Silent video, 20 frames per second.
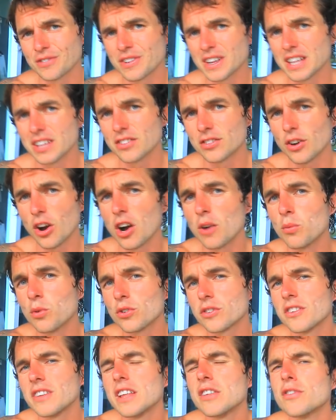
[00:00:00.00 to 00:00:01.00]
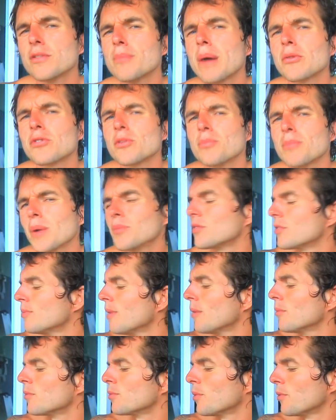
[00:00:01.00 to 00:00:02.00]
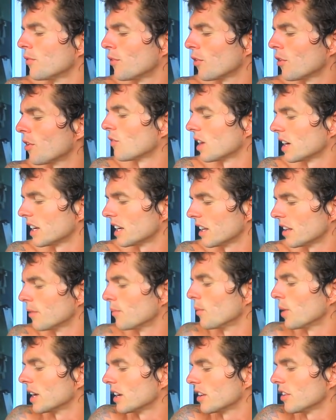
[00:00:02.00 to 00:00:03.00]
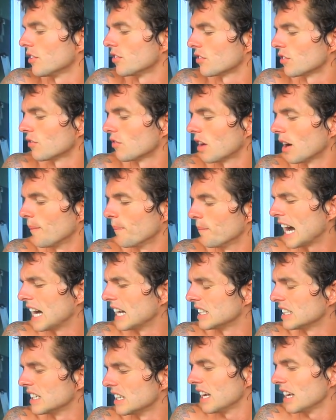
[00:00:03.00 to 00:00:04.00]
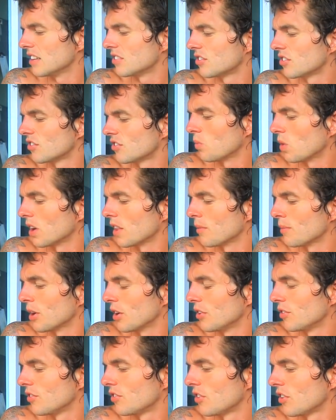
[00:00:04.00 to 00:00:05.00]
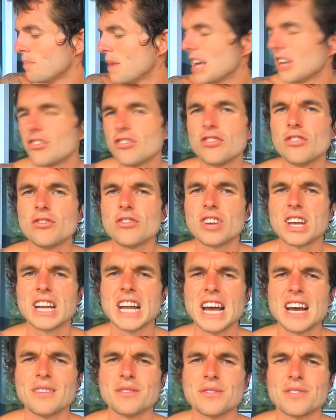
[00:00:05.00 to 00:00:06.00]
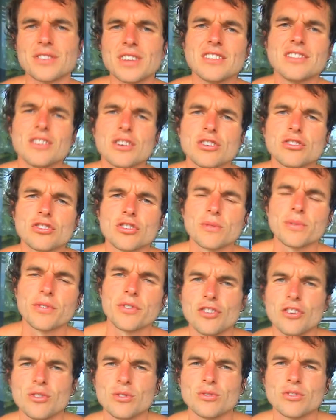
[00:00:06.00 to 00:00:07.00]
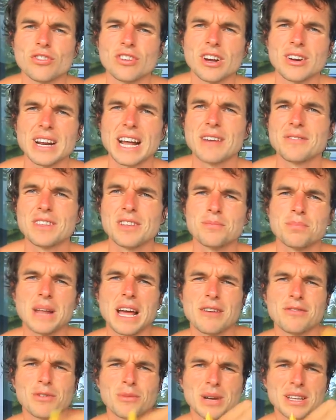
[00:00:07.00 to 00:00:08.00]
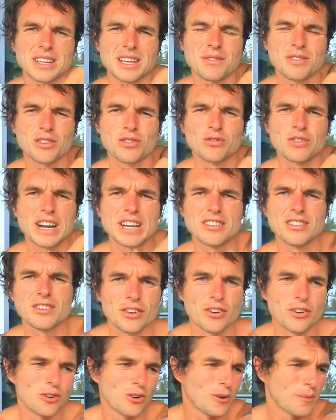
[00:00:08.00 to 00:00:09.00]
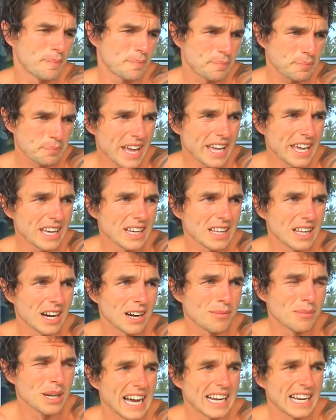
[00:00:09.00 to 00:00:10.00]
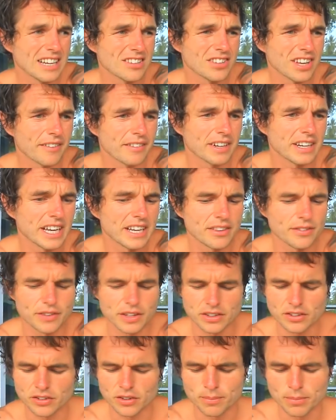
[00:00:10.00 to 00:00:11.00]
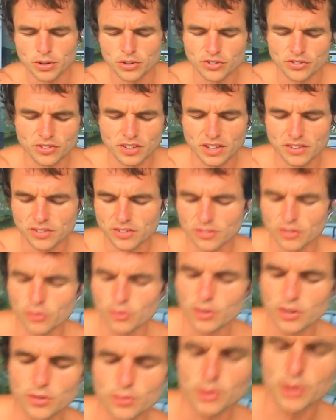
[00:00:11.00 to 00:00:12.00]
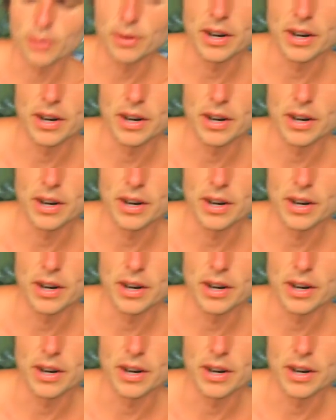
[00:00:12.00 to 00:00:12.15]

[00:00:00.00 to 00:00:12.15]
feet. So I walked in these for months and months and months before running in them when I used to run. And it's just one of the most best shoes you can have. The zero drop shoes. You don't have this platform underneath that's raising your heel up and actually have a negative effect on your posture. That's always well